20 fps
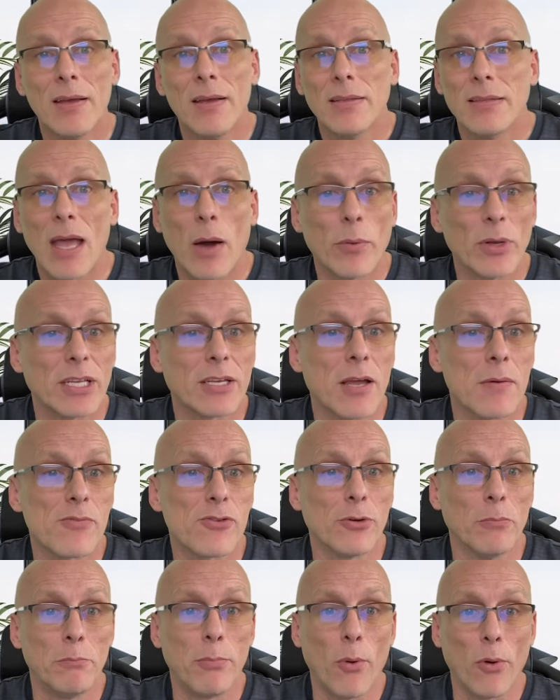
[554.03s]
Now, when it
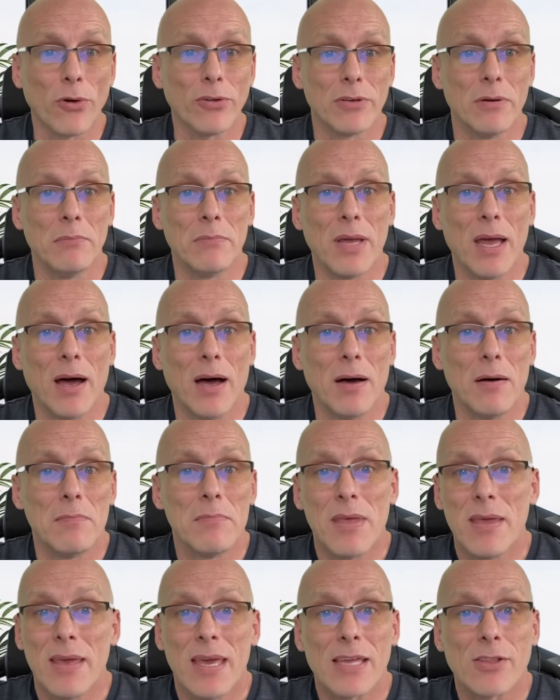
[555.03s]
comes to boredom,
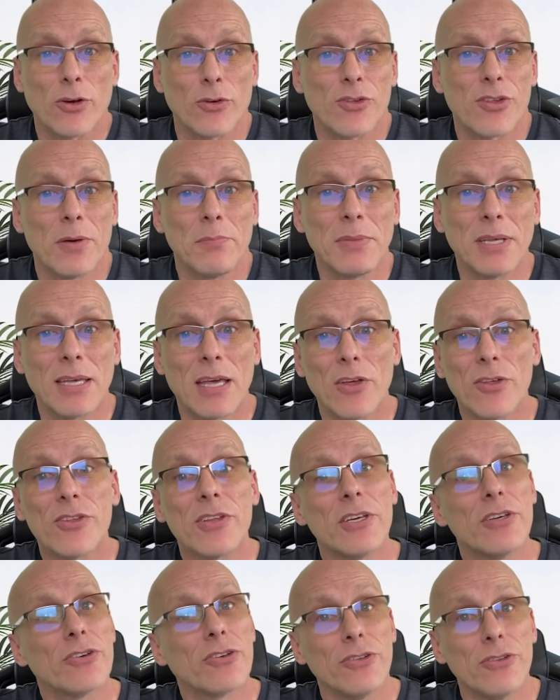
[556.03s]
is there something else
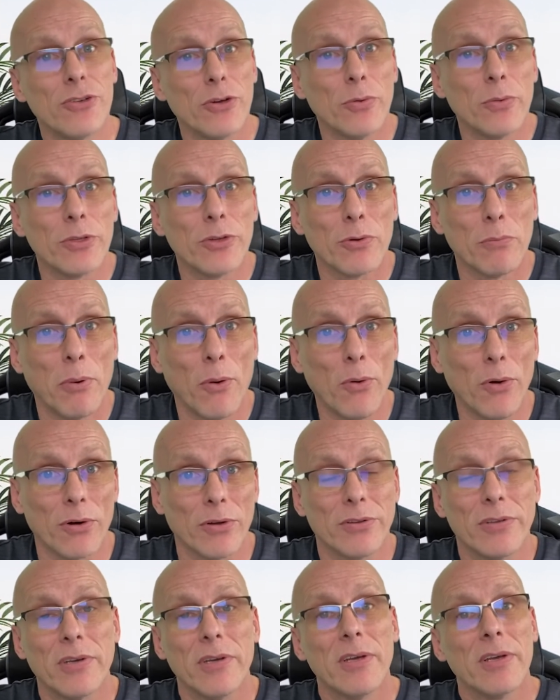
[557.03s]
that you can do when you're
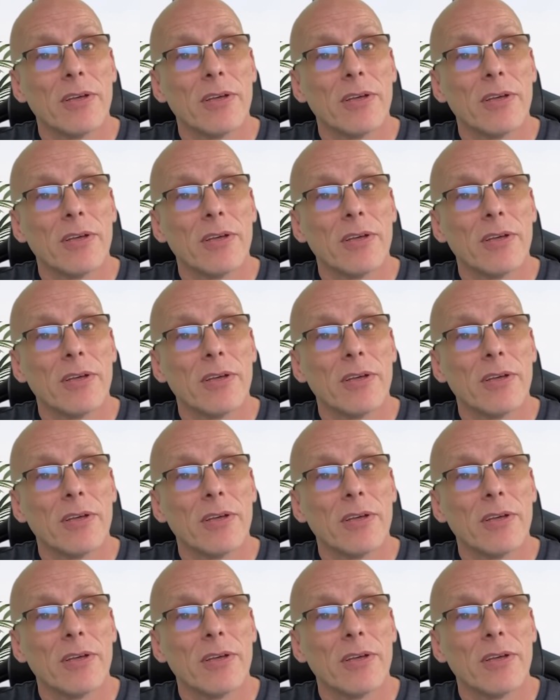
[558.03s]
bored?